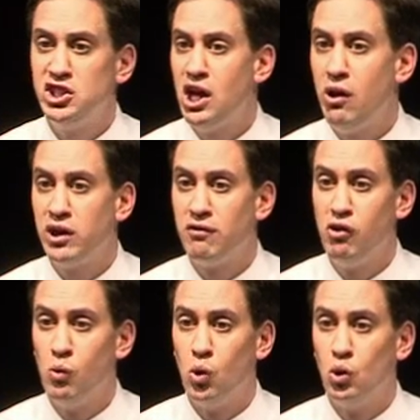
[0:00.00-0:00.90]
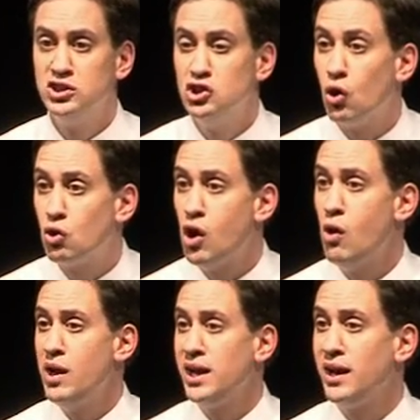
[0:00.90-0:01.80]
sharing of rewards, not
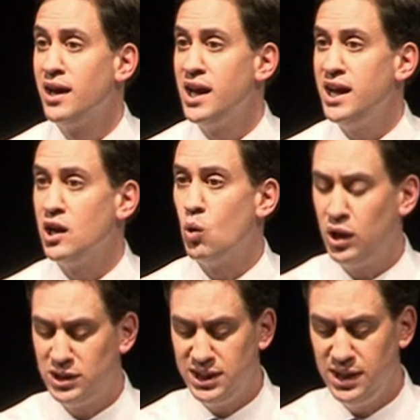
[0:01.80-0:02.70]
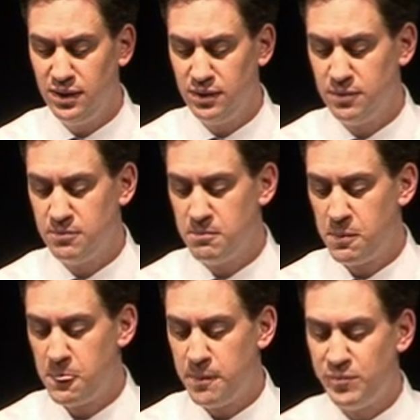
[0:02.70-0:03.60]
growing inequality.
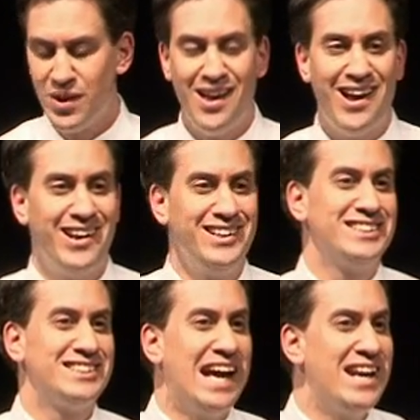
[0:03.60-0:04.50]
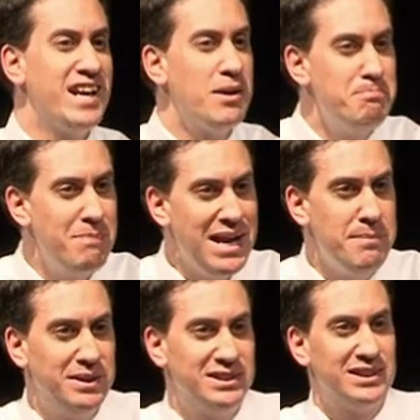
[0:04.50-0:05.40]
An understanding, and many
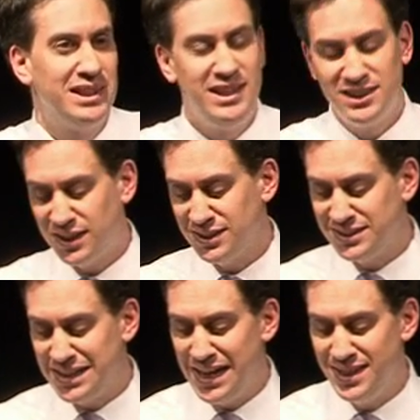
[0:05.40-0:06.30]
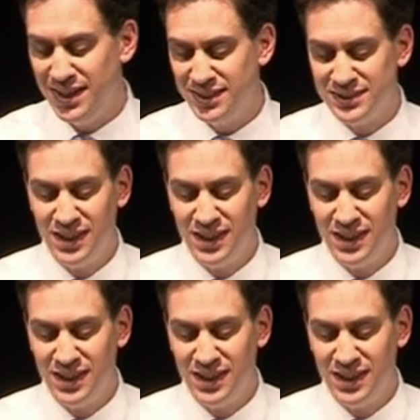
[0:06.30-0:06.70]
business leaders understand this,